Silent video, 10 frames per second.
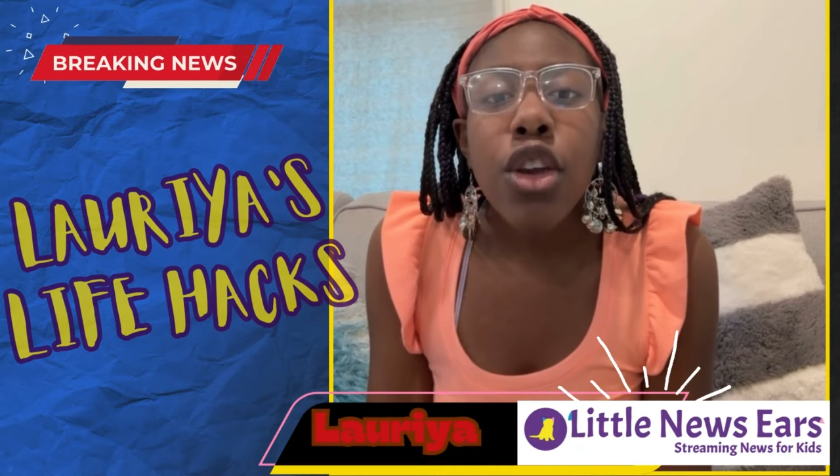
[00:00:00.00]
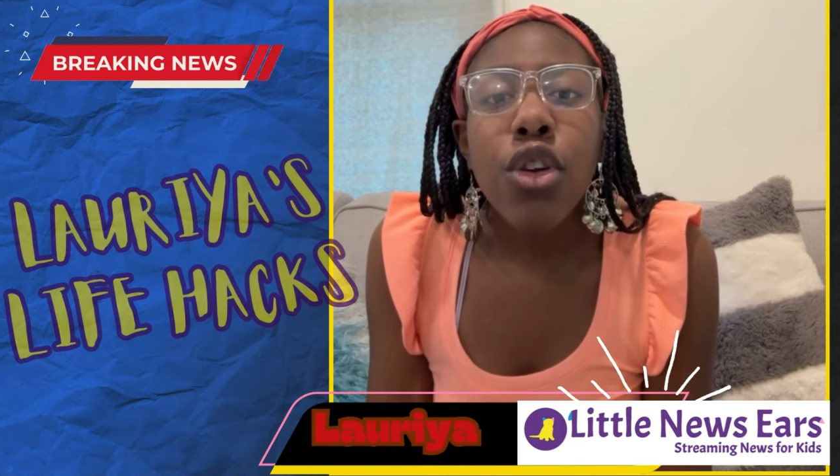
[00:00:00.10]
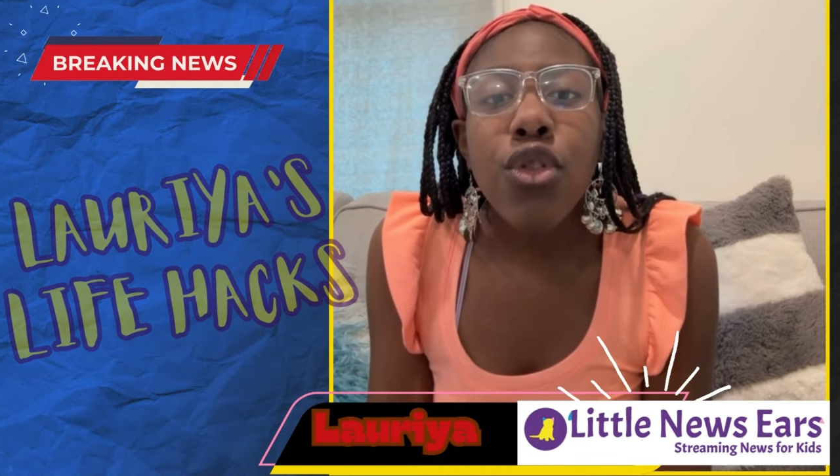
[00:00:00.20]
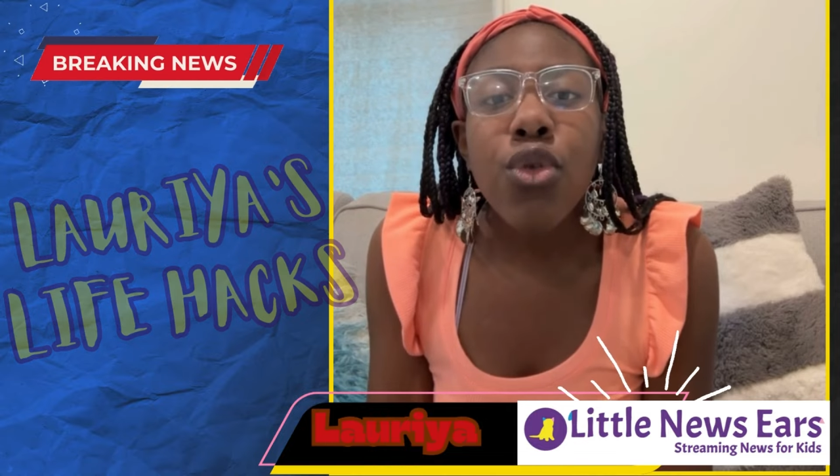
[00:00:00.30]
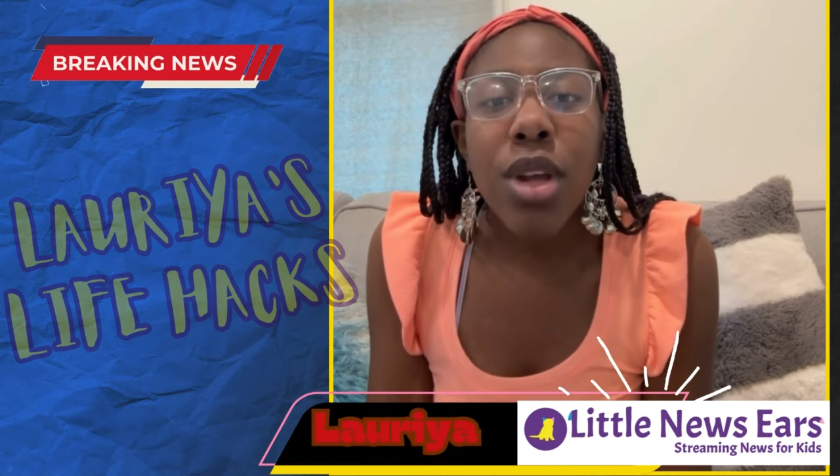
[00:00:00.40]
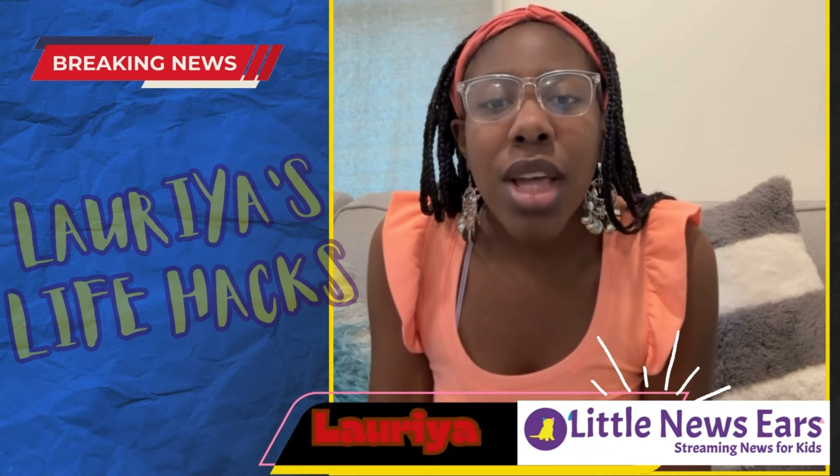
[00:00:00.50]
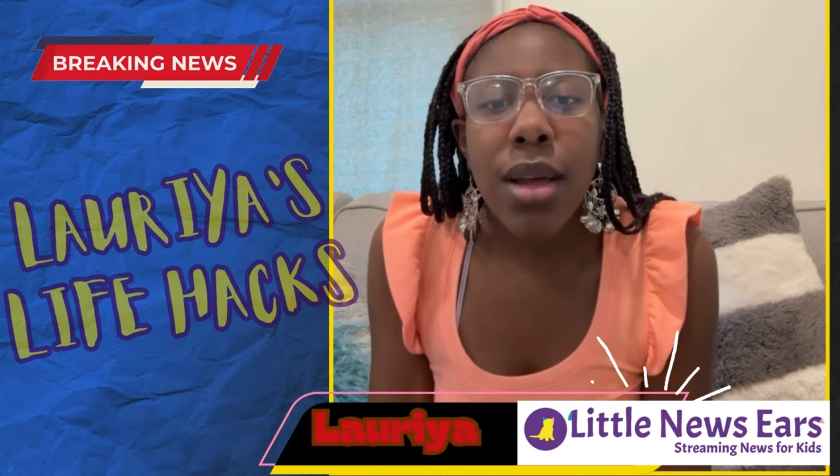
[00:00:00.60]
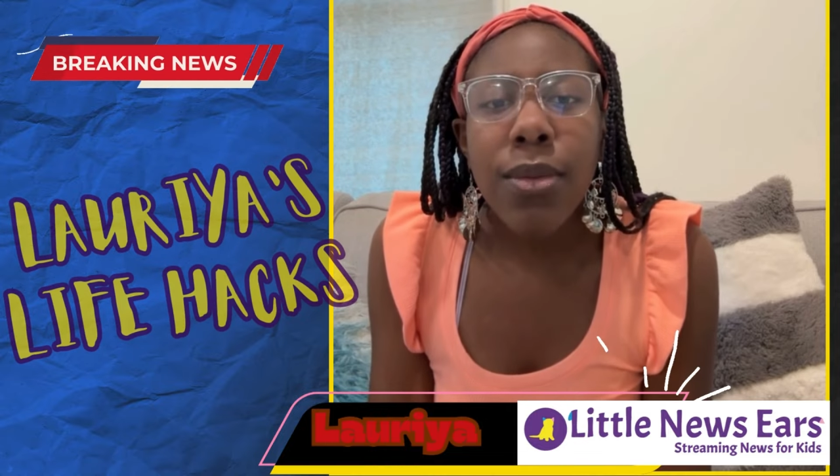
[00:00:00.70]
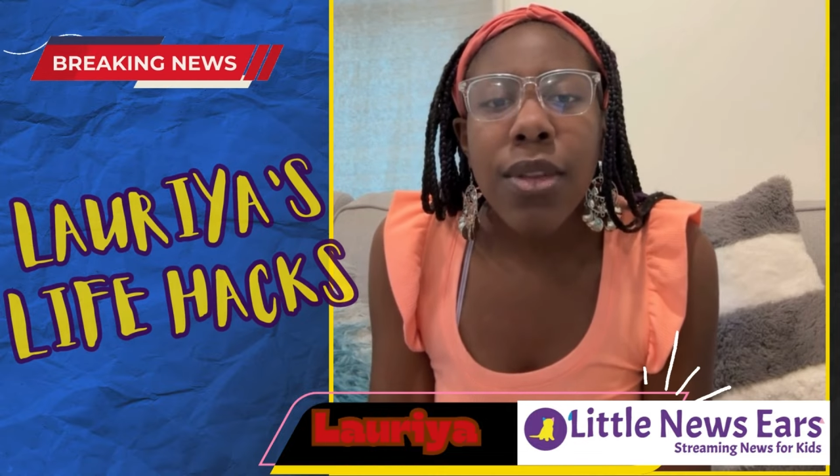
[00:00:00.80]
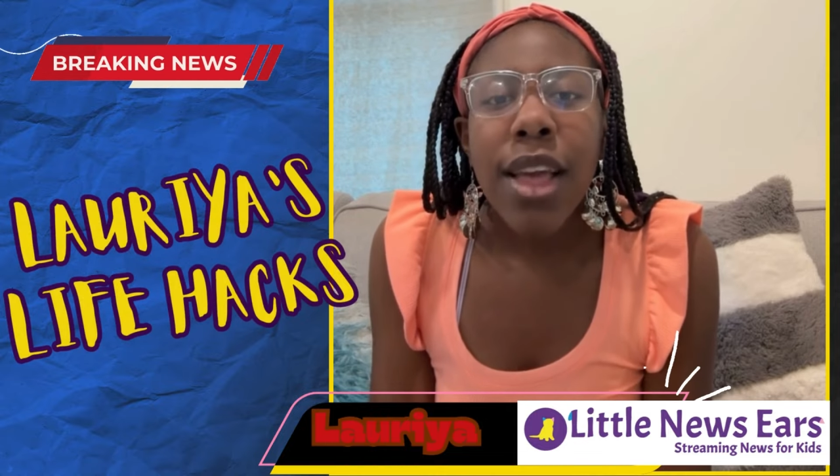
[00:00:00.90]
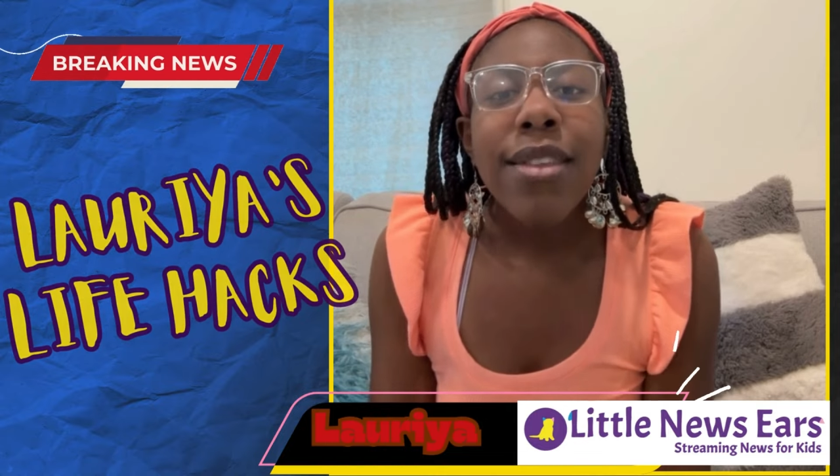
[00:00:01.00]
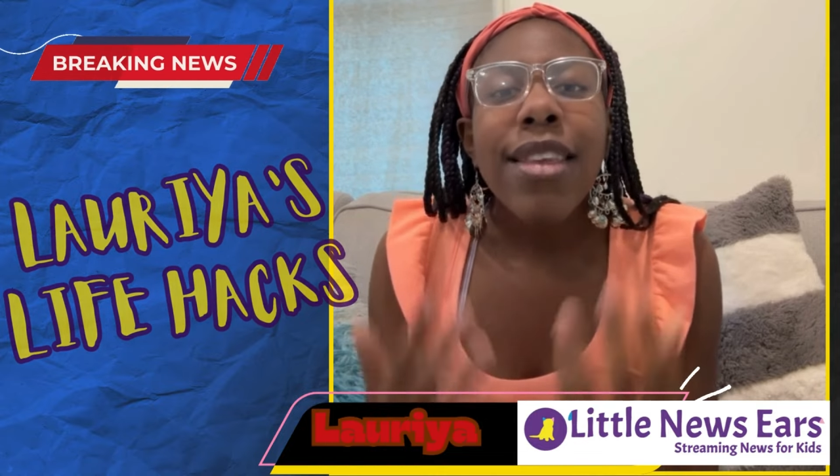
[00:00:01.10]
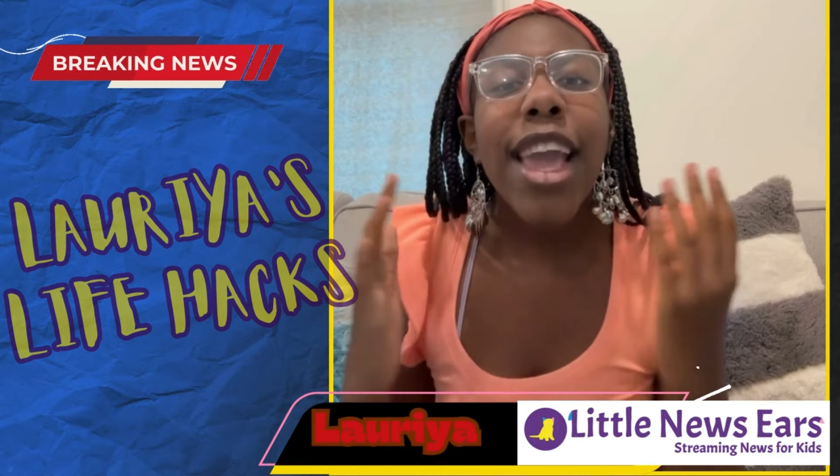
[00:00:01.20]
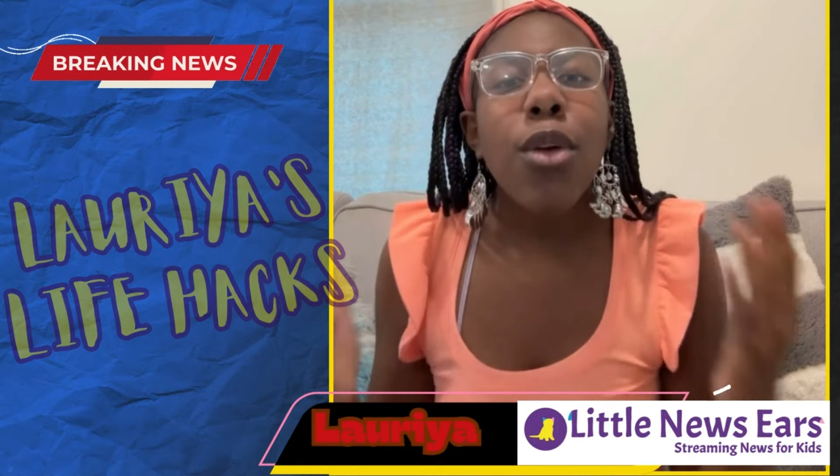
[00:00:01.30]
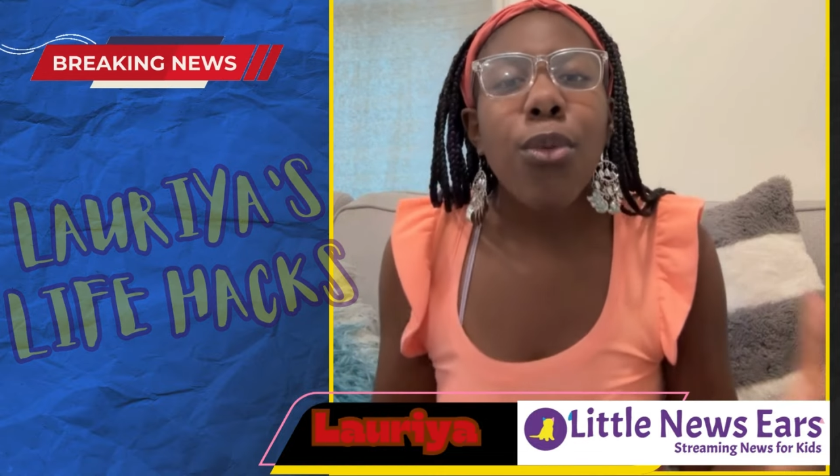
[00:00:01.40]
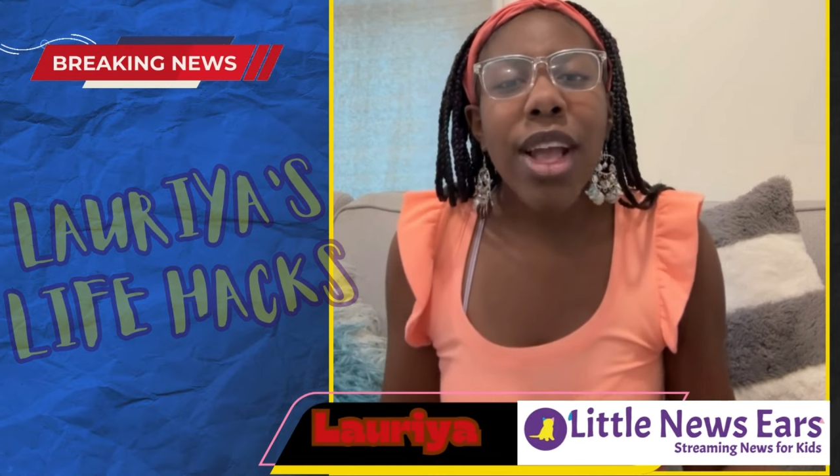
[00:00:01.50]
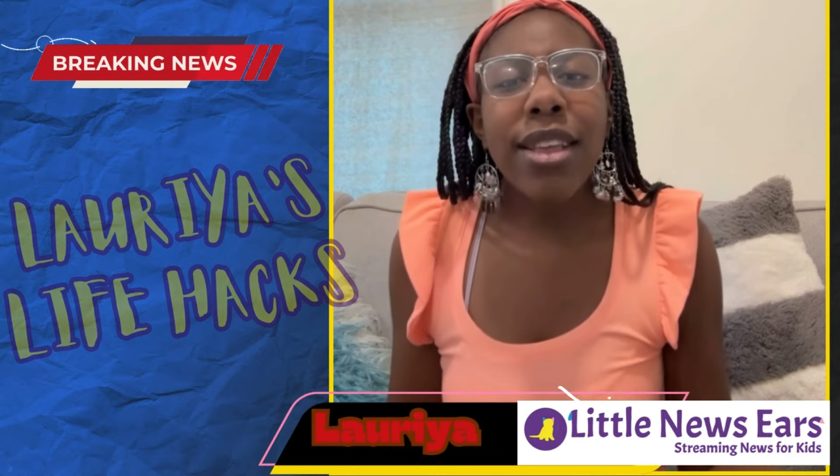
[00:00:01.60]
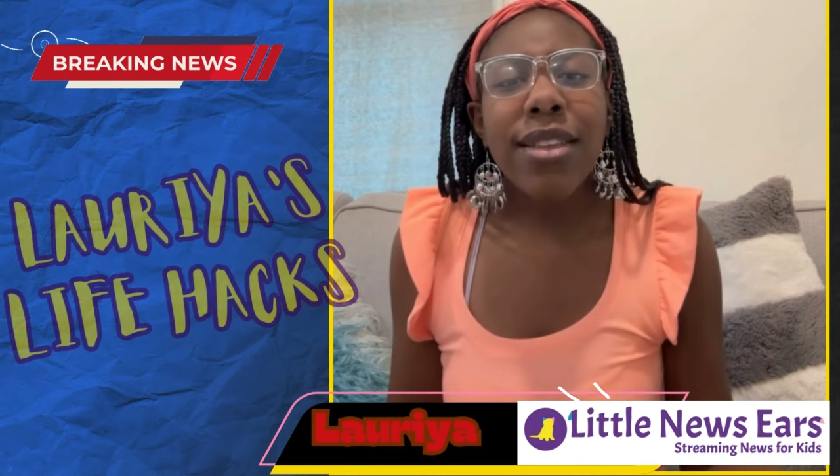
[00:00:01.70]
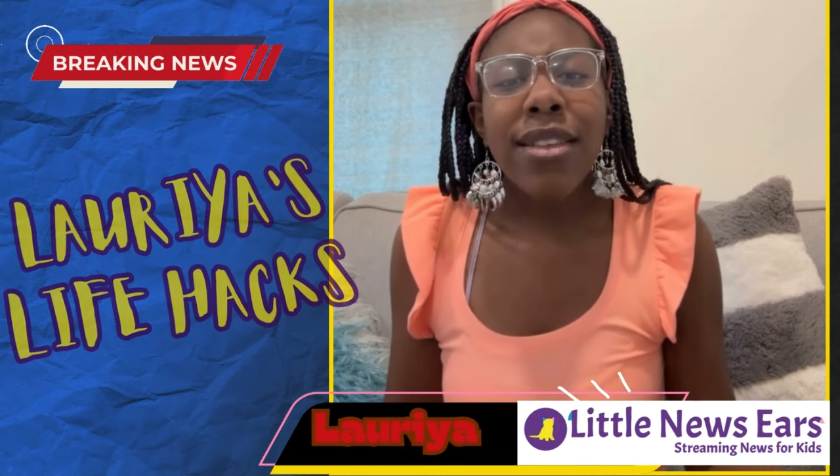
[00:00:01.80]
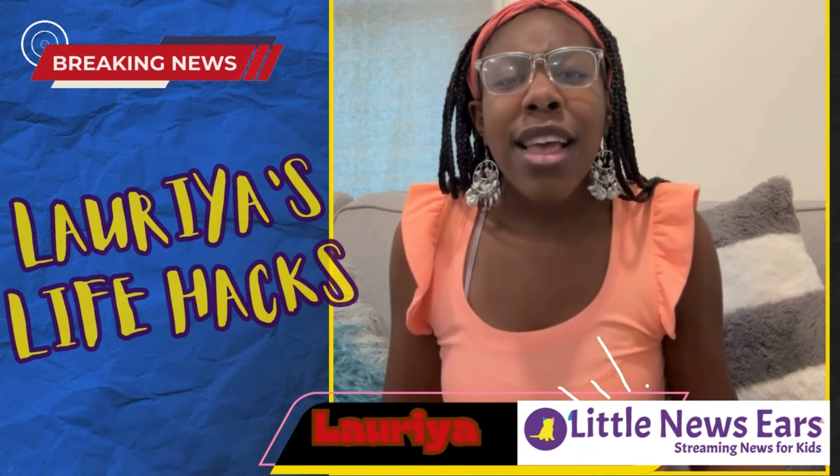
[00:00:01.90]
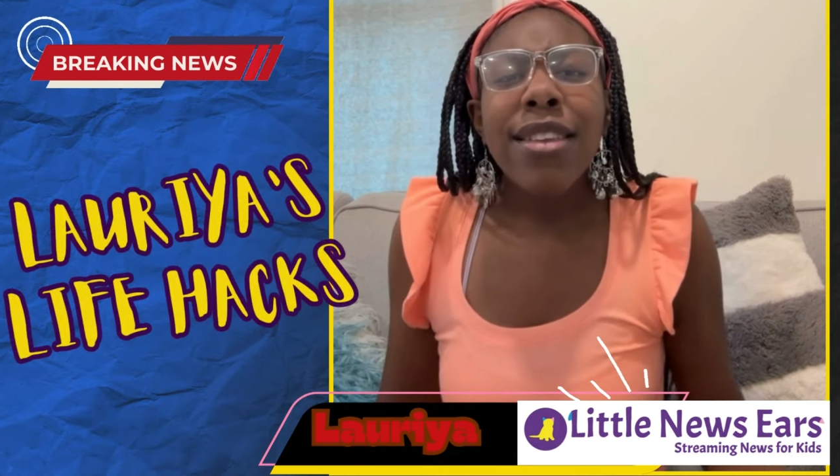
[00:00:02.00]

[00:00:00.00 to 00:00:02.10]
your dreams. Take risks.